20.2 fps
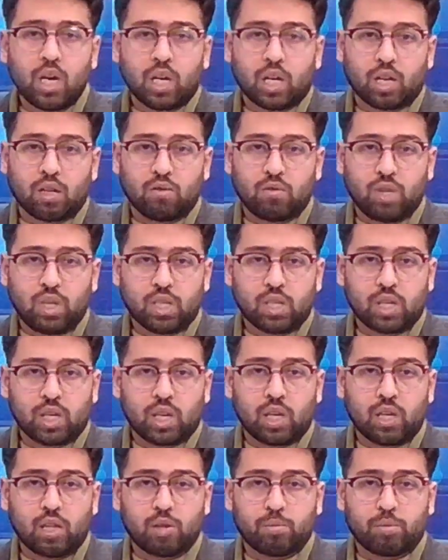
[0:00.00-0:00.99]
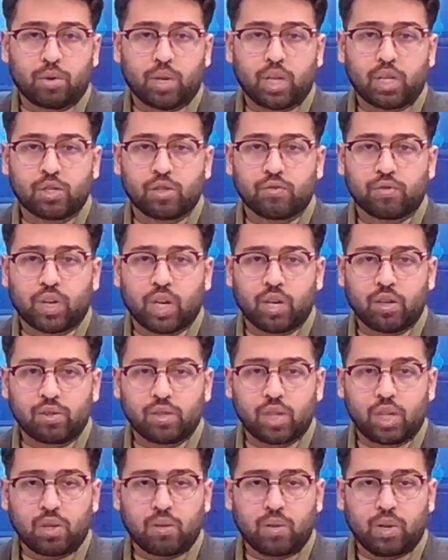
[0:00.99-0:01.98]
Conversely, the price of
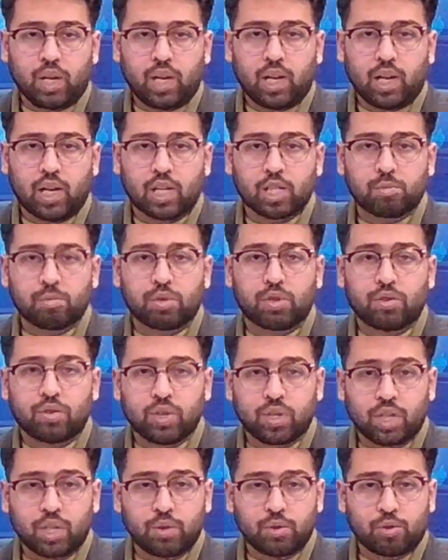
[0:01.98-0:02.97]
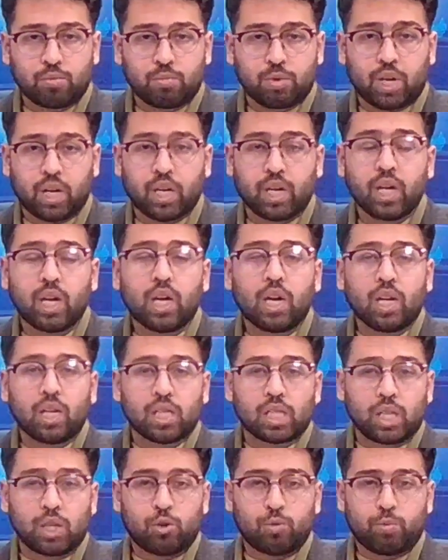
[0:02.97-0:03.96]
kerosene oil has been reduced by
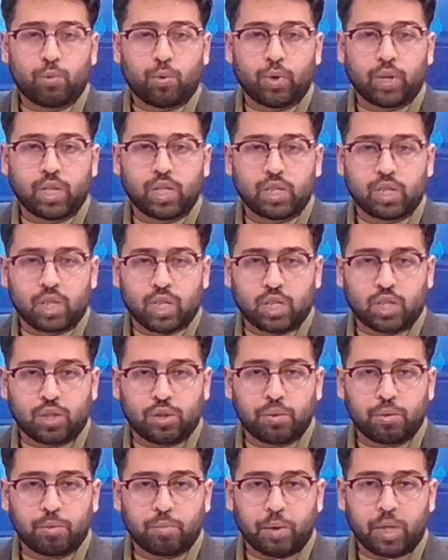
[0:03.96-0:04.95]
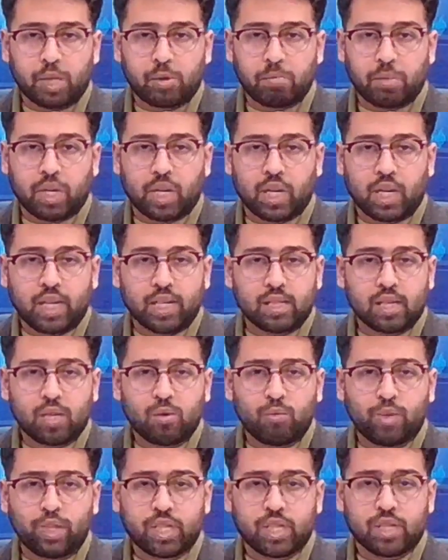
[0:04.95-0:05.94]
0.62 rupees per litre,
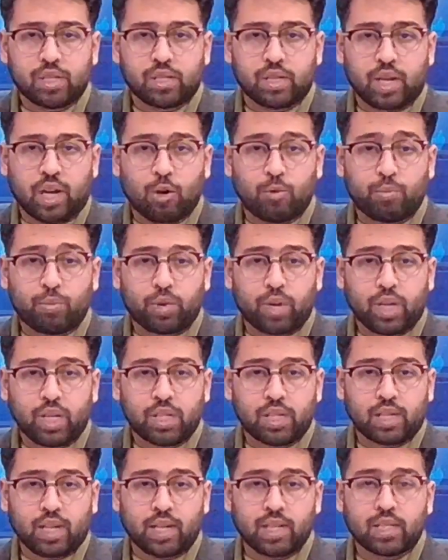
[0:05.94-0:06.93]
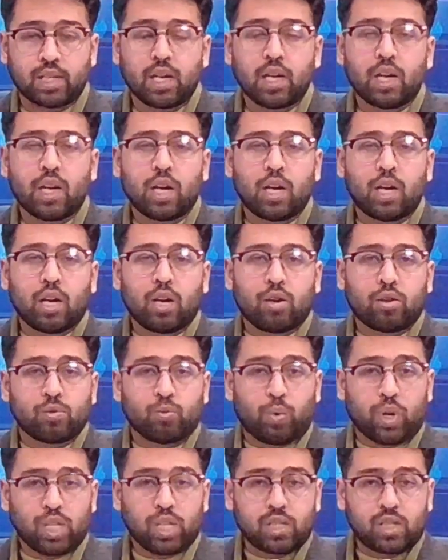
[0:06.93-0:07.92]
which is now priced at
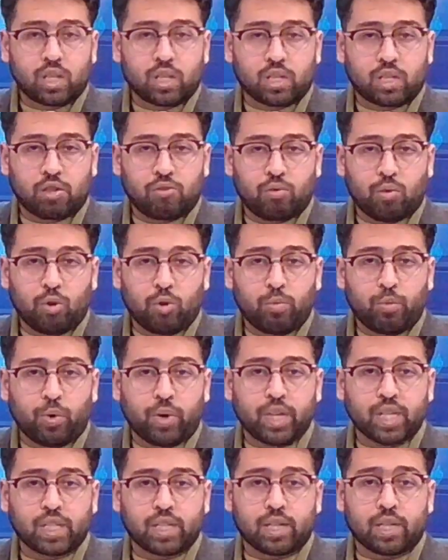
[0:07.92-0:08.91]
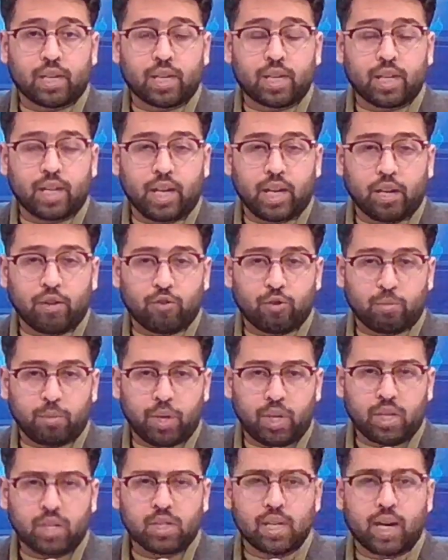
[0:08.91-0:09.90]
164.98
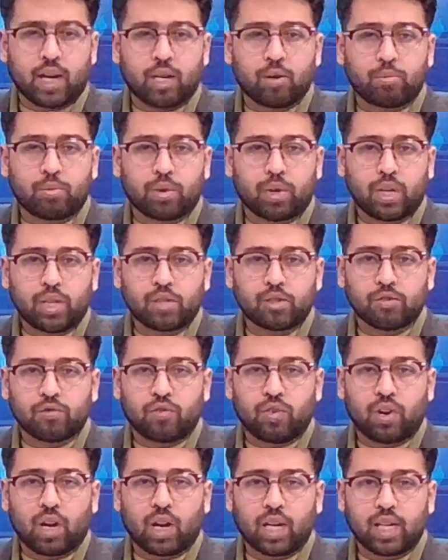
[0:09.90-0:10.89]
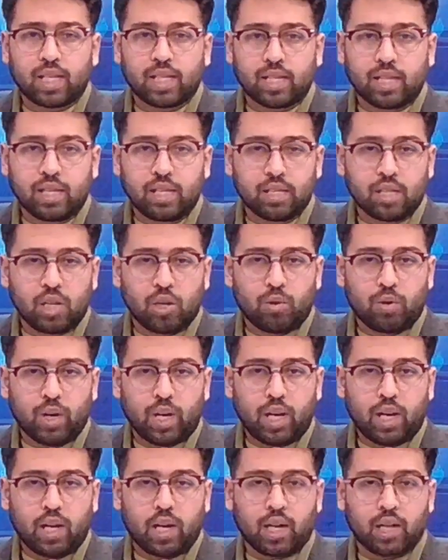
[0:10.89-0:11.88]
rupees and price of light diesel
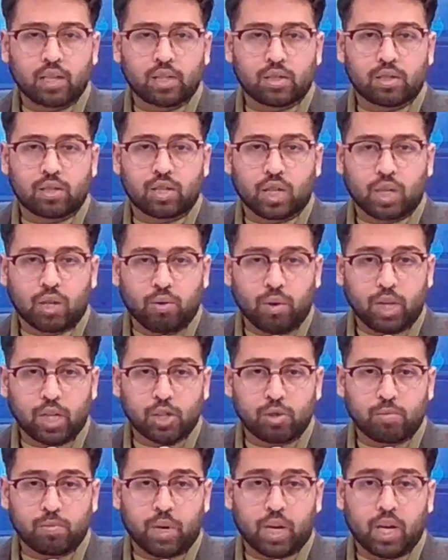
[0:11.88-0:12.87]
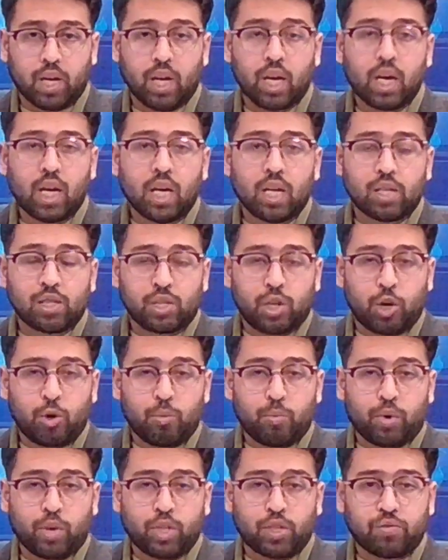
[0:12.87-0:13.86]
oil has decreased by
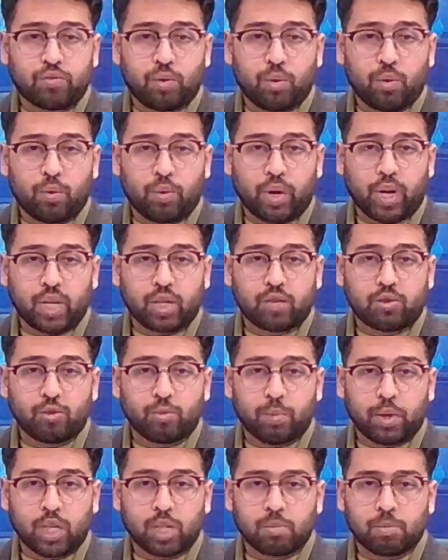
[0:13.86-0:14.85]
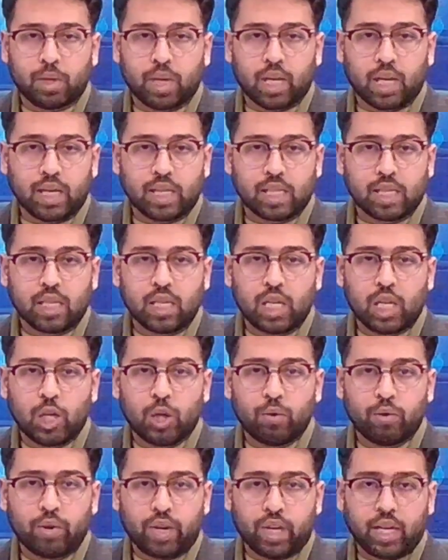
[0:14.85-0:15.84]
0.48 rupees per litre,
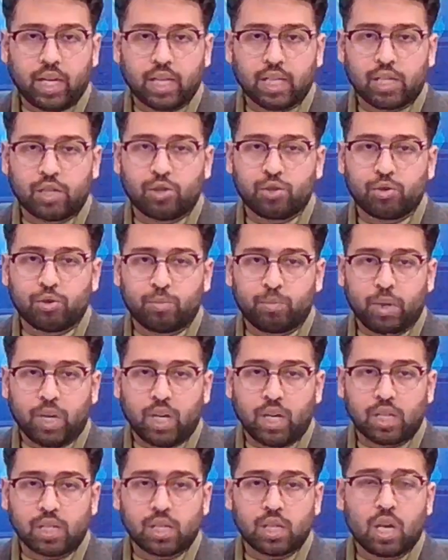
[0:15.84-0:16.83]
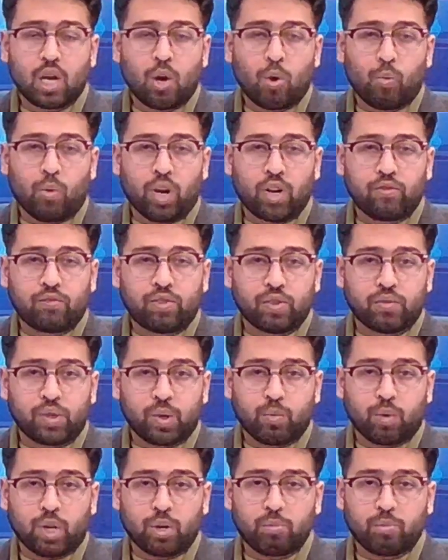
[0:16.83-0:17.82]
lowering it to rupees
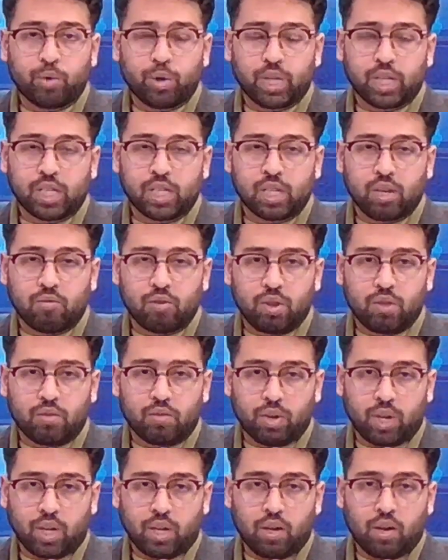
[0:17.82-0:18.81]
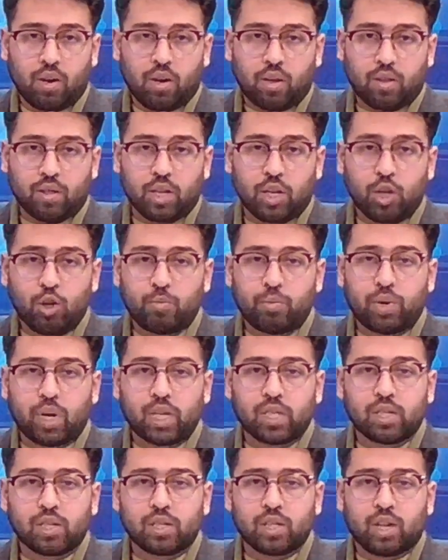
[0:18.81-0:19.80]
151.73. The new
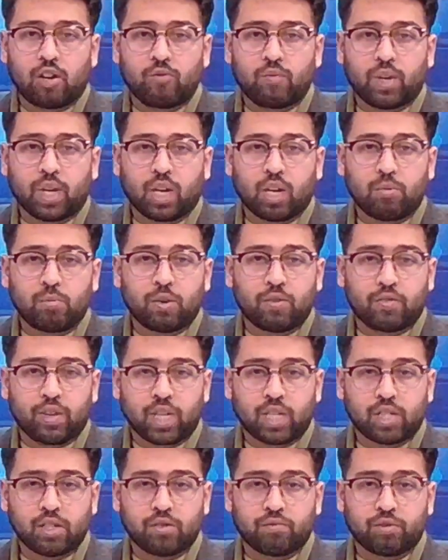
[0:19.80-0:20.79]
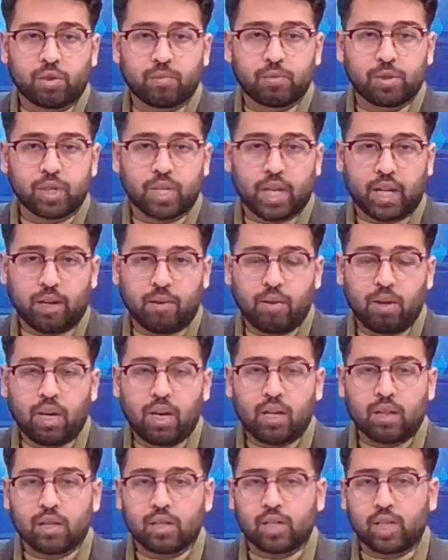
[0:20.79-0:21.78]
prices have become effective from today.
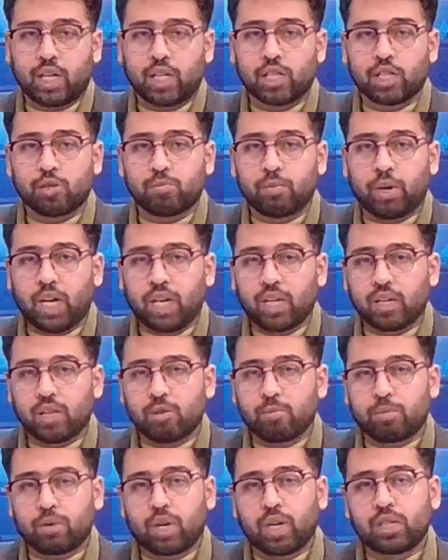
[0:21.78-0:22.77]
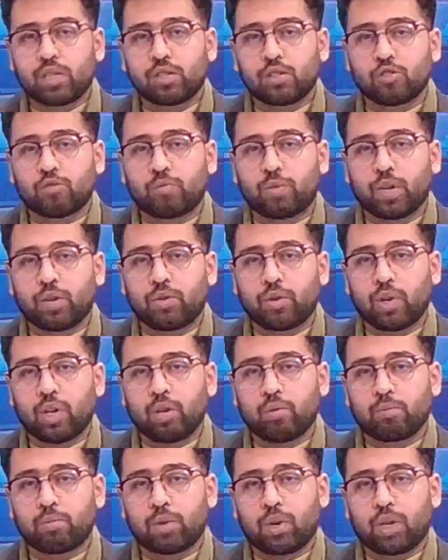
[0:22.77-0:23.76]
The changes made in the prices of
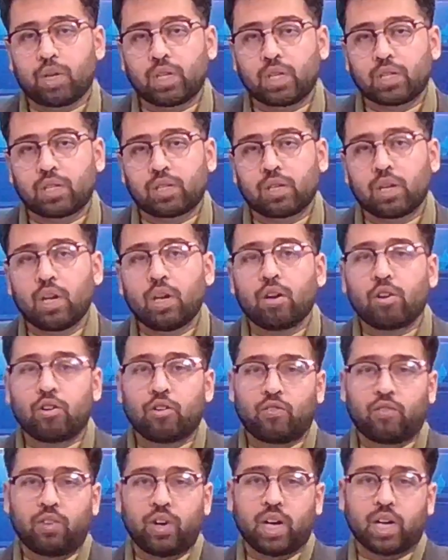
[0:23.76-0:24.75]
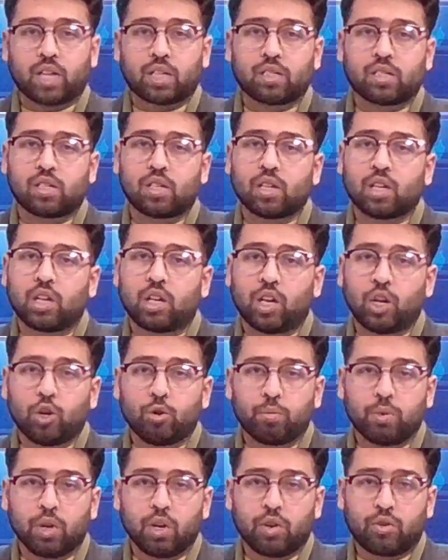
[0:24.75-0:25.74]
petroleum products reflects
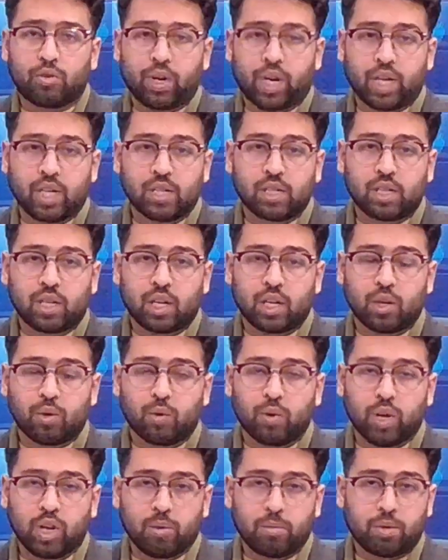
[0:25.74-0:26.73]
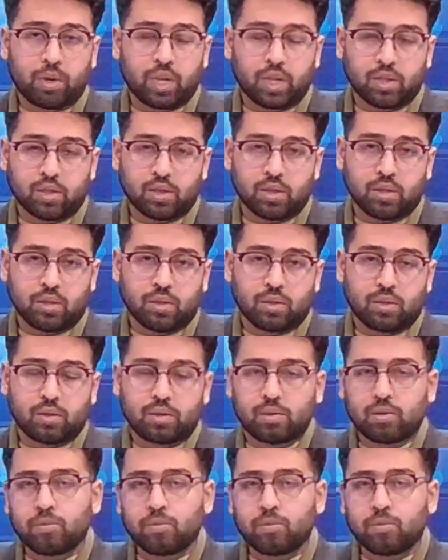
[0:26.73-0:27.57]
global trends in oil prices.